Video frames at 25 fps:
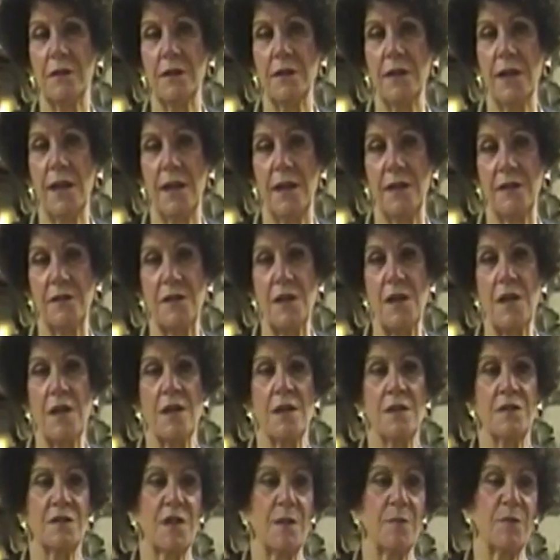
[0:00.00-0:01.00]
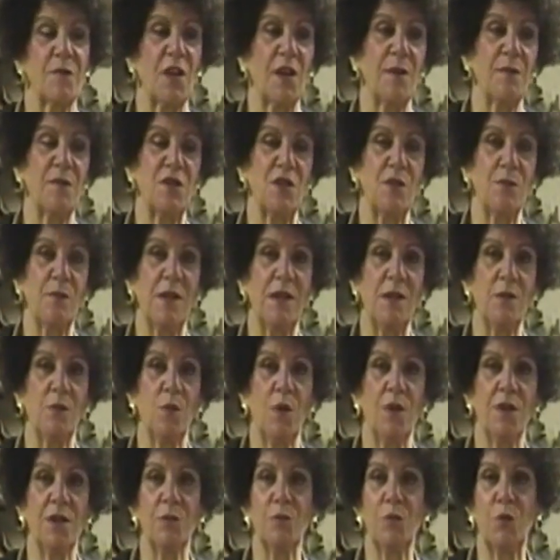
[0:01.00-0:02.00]
glaze. Sometimes you might
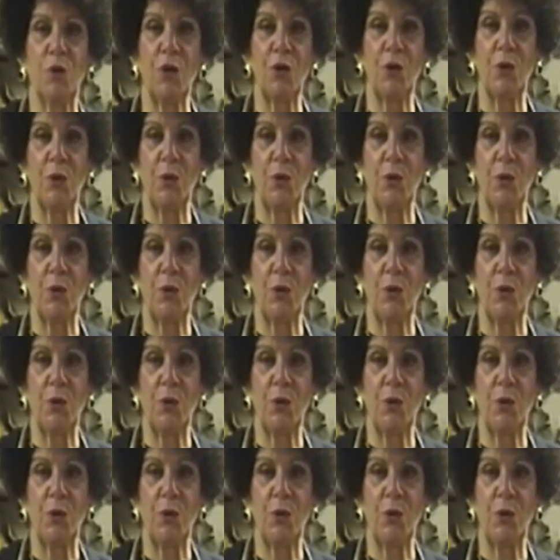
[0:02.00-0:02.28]
want a more